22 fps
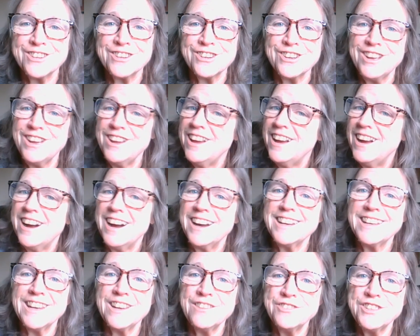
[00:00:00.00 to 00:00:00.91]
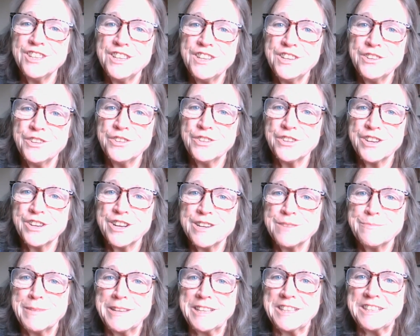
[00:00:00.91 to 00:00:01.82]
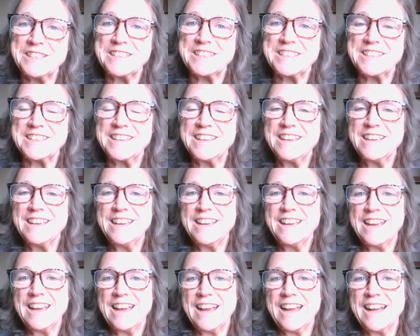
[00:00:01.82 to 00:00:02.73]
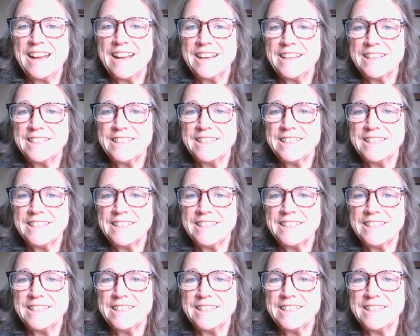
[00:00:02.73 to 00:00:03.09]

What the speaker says: I'd love to hear your comments. And